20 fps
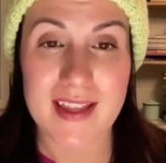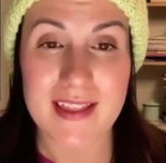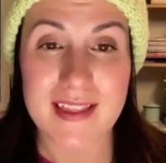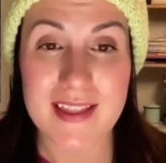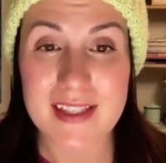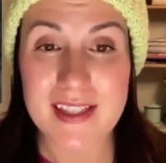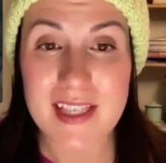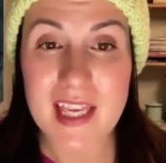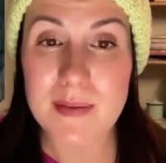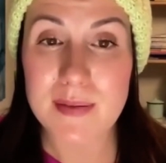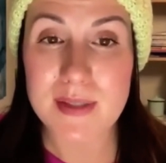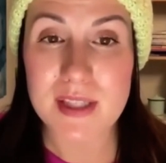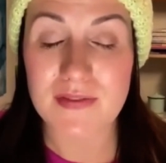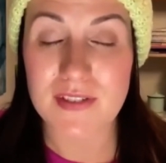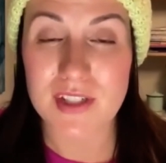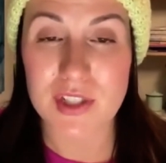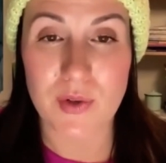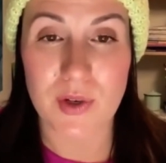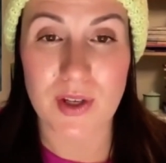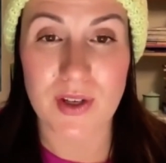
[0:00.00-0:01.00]
This keeps the
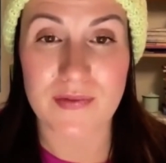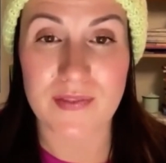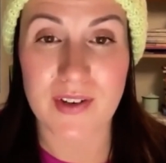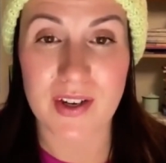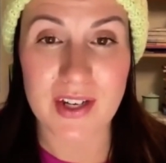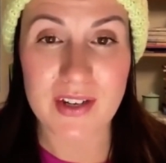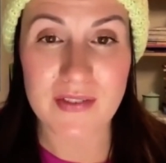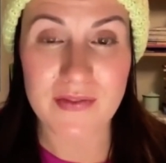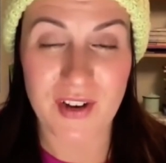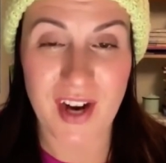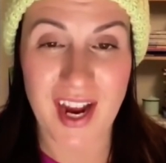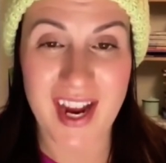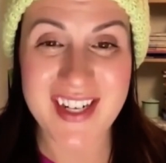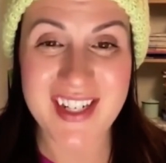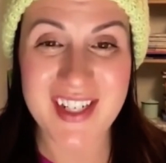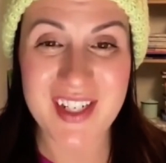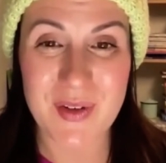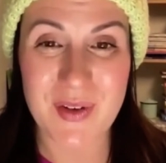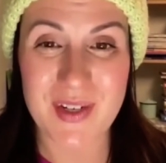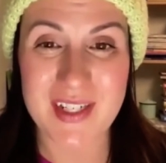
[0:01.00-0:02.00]
fish oil very
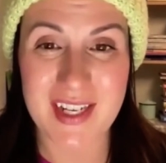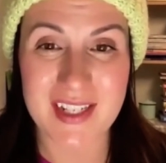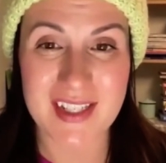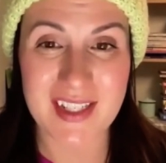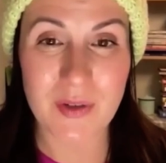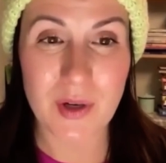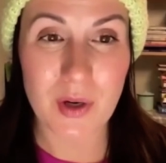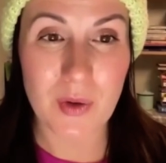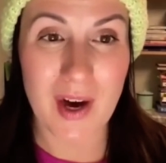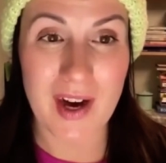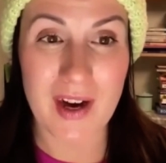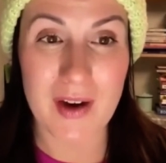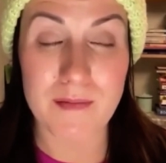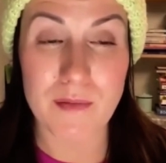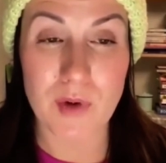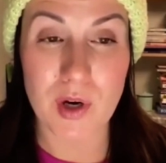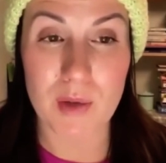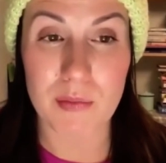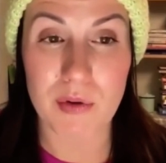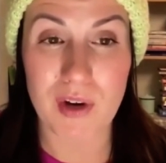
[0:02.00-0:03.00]
fresh, so it doesn't require
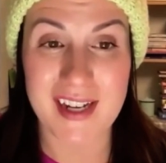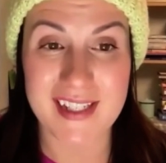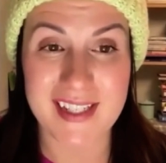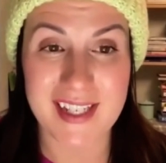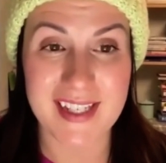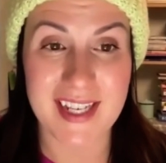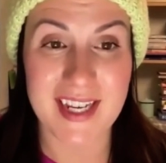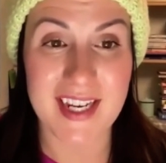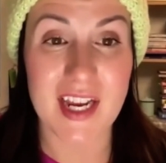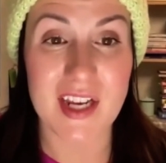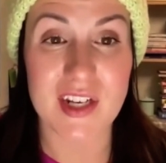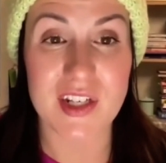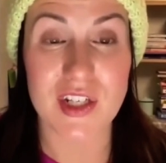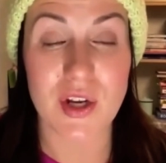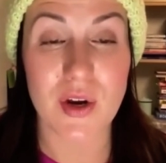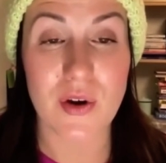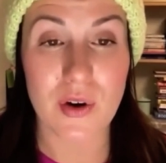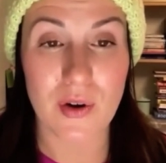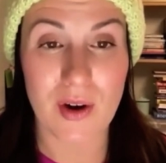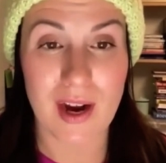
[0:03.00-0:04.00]
more processing and
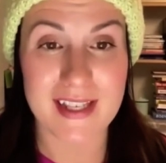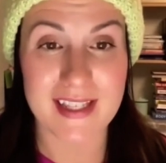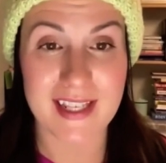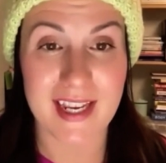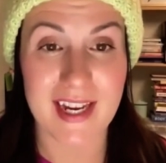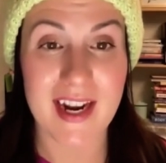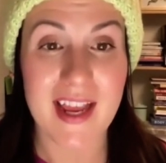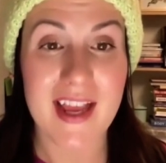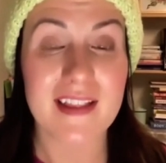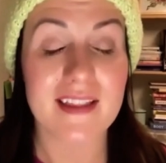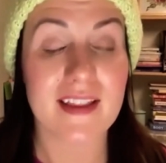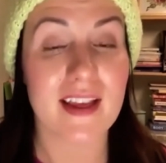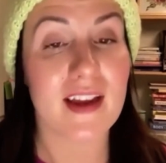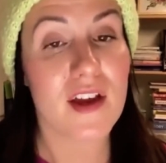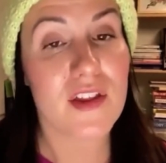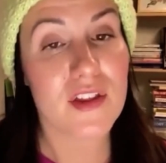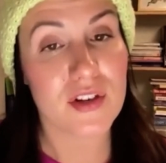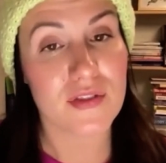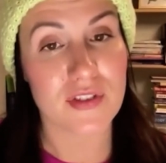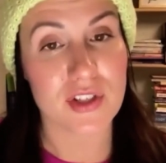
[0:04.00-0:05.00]
deodorizing like
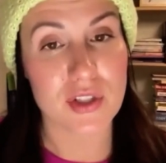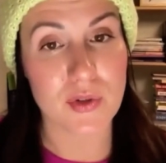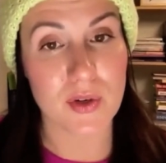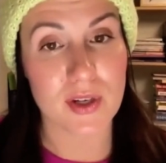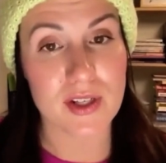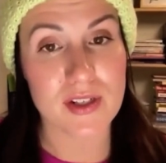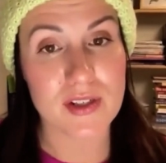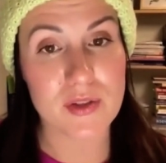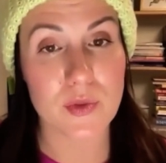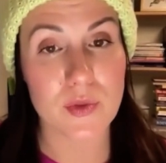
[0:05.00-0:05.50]
other fish oils,